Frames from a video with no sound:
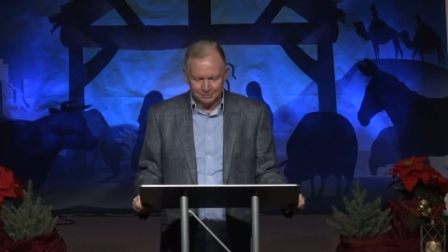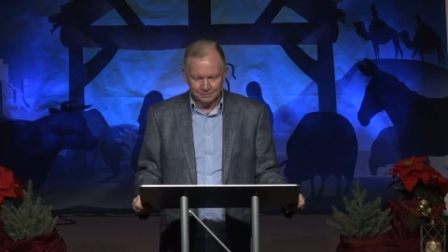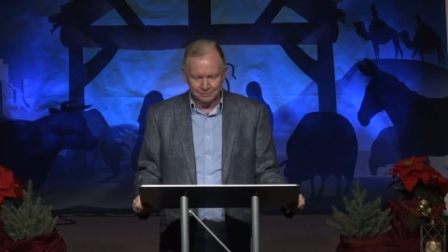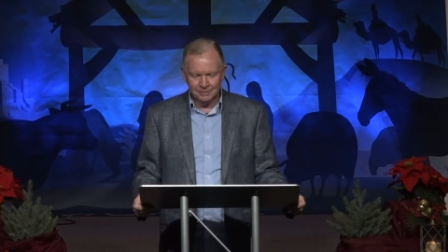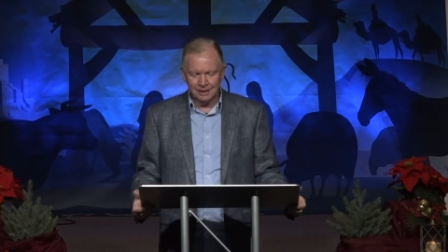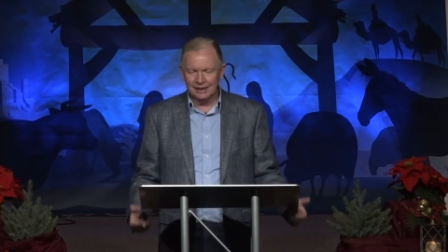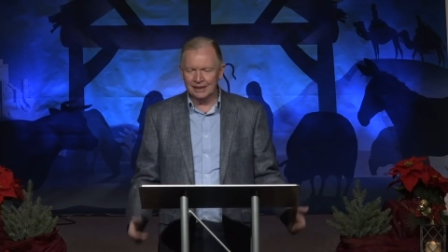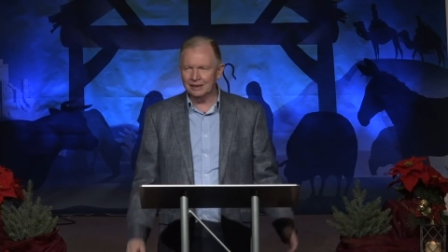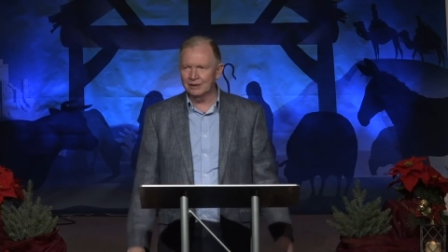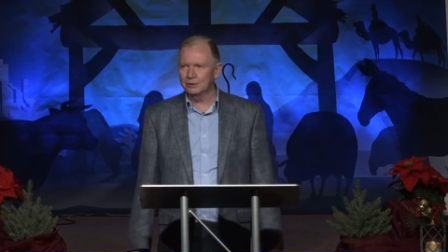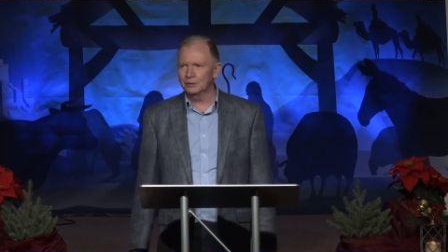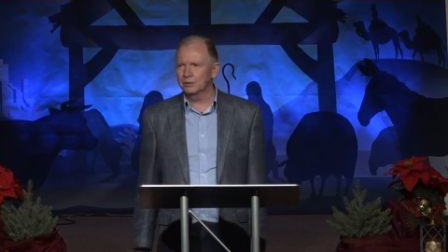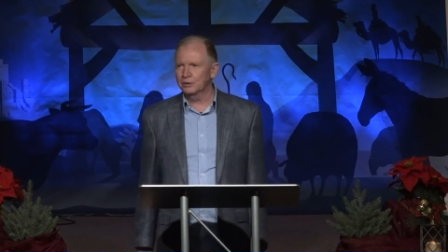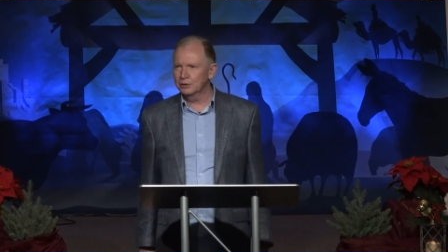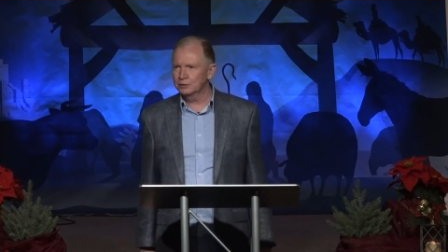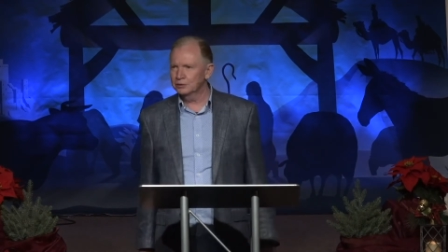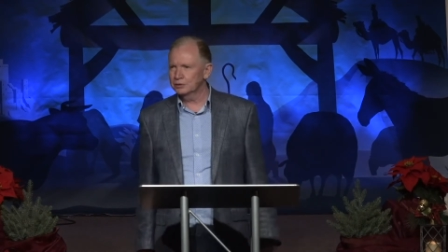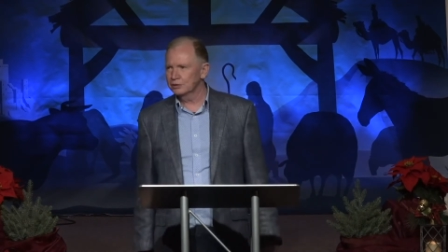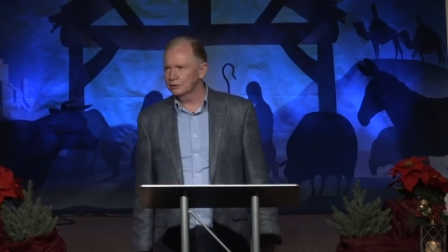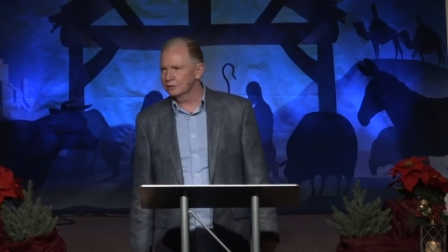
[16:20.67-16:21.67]
Man,
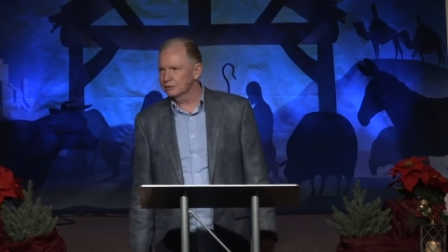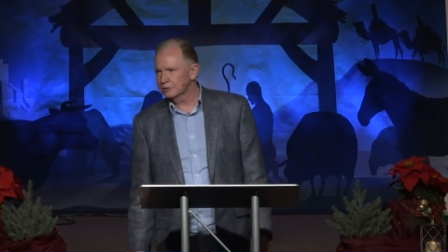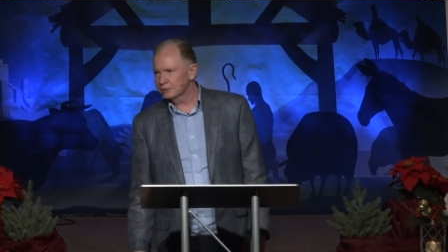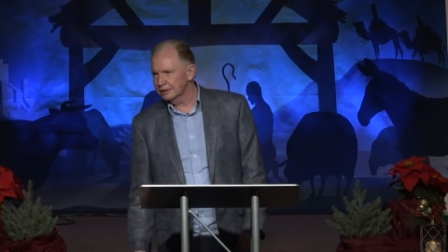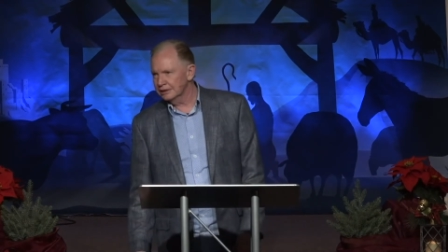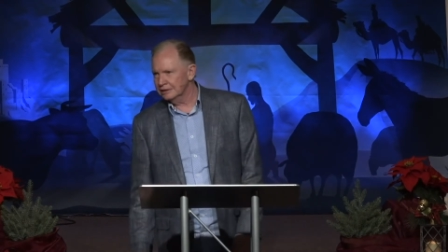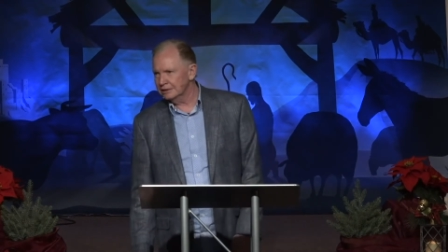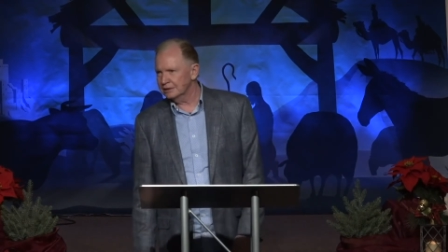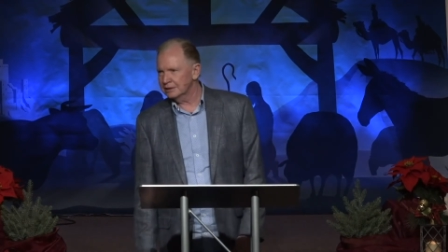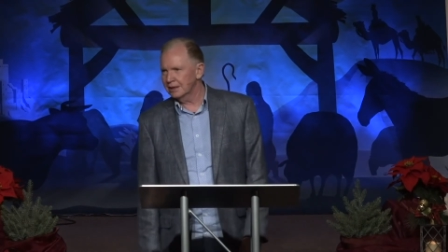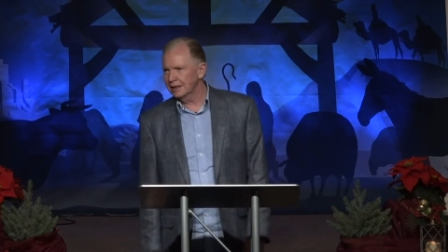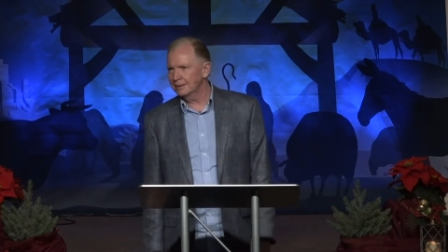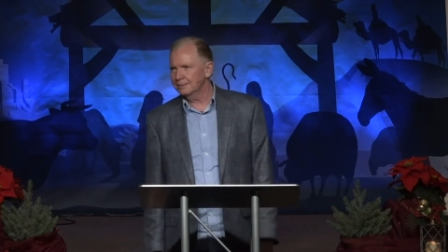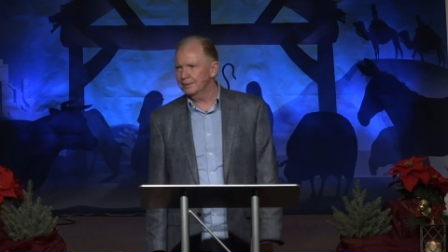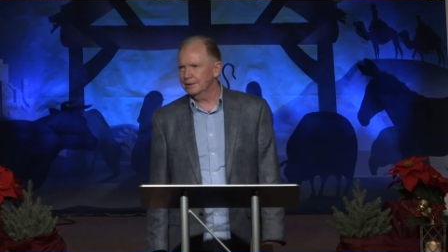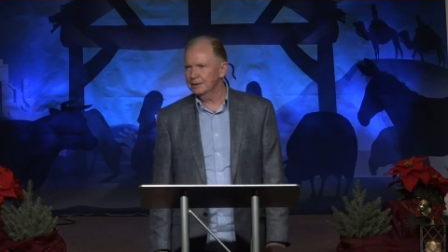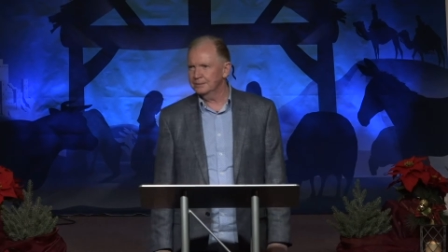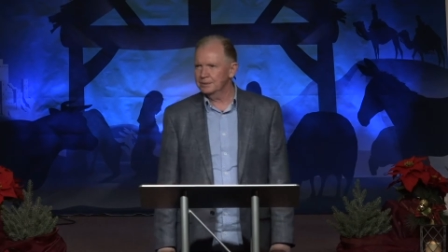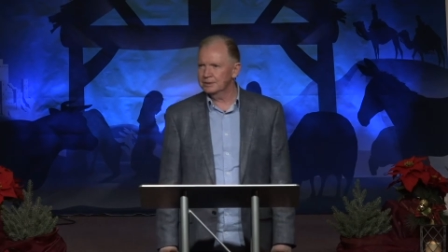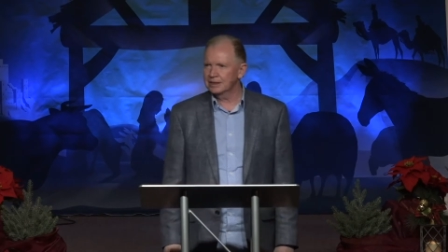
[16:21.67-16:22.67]
those are three slap
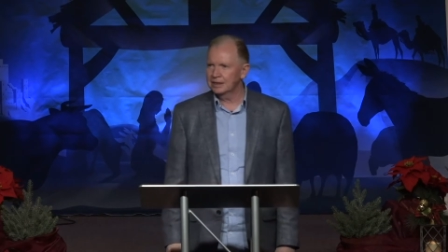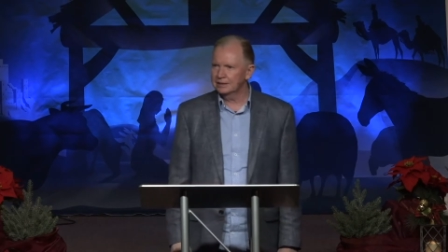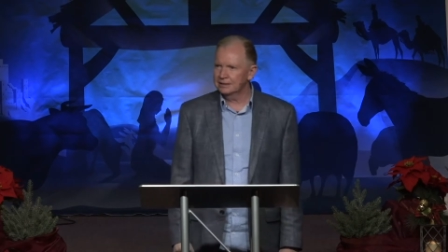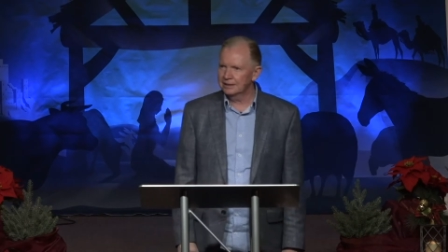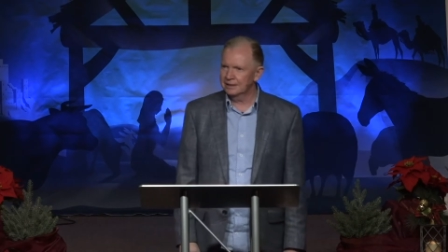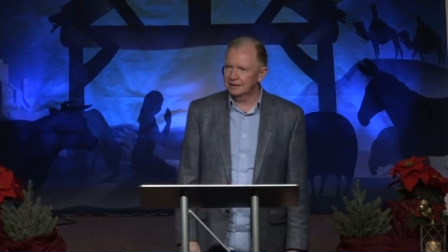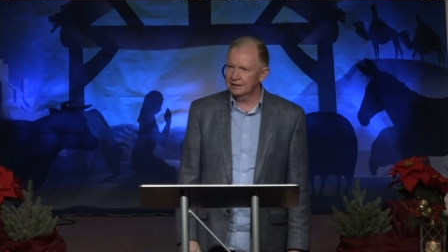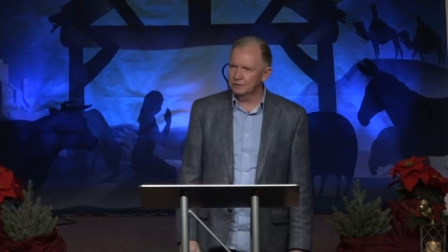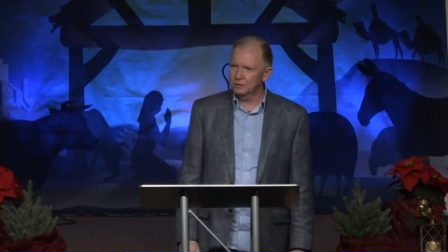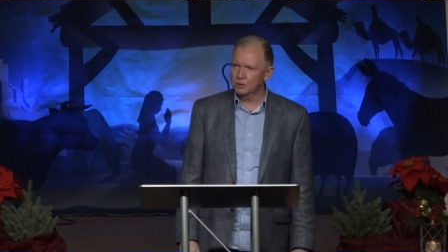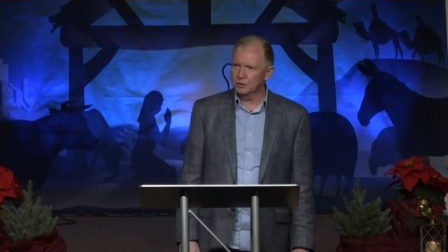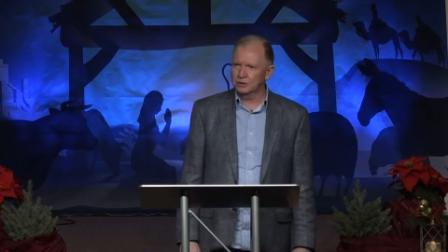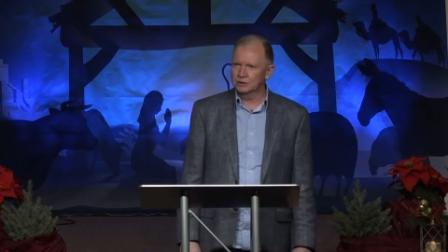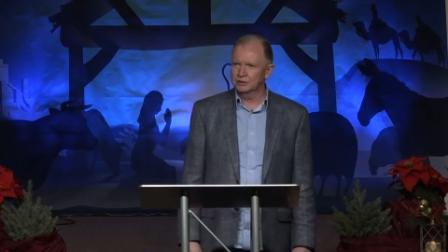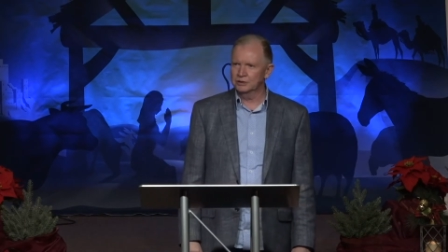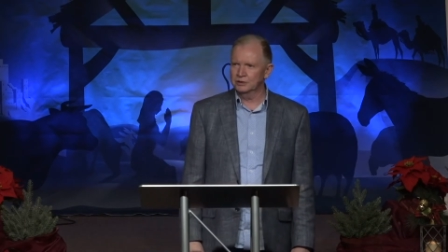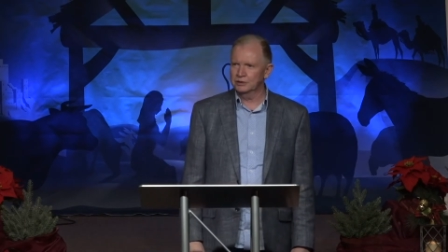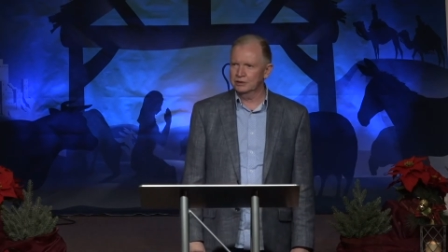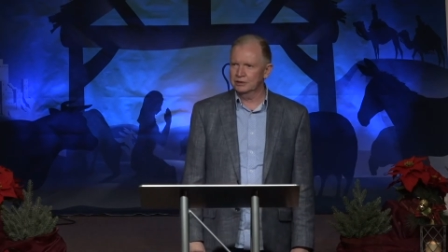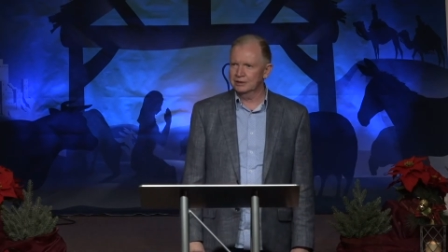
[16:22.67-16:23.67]
you upside the head
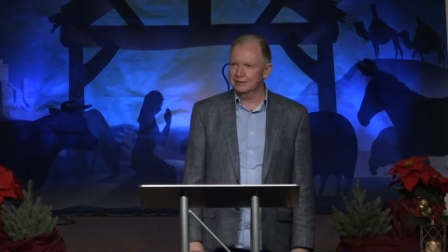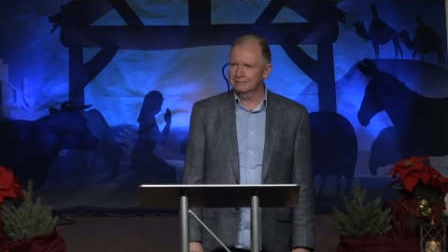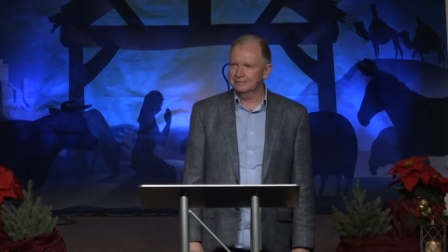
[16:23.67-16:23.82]
words.